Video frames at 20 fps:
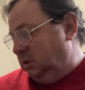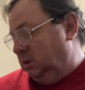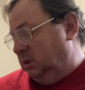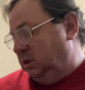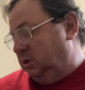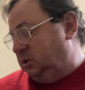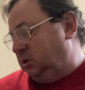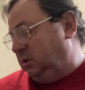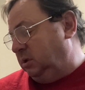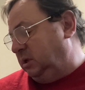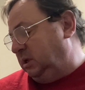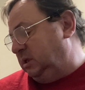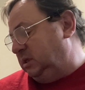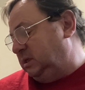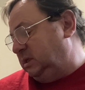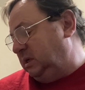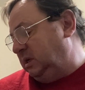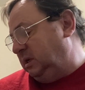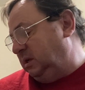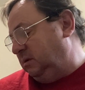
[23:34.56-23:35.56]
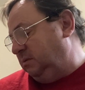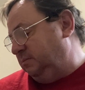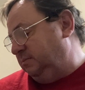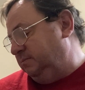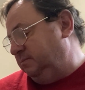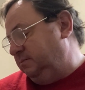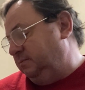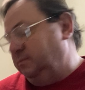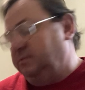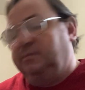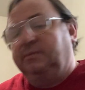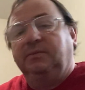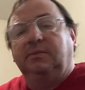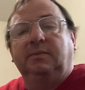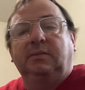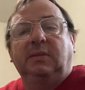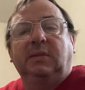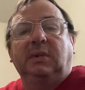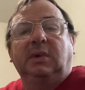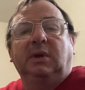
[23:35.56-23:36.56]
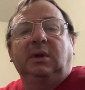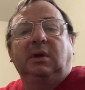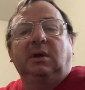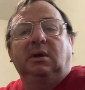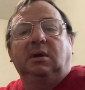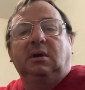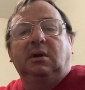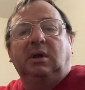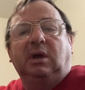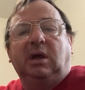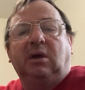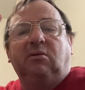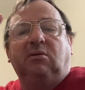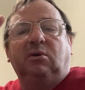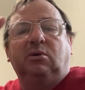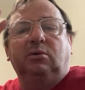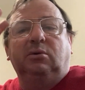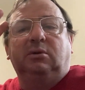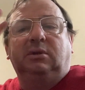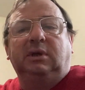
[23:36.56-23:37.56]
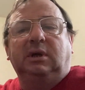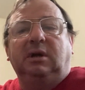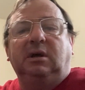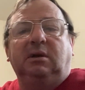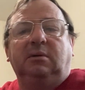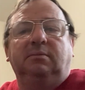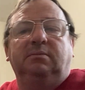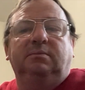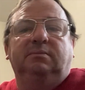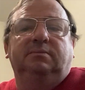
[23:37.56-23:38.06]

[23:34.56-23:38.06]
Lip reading: That's all I can say. Have a good time.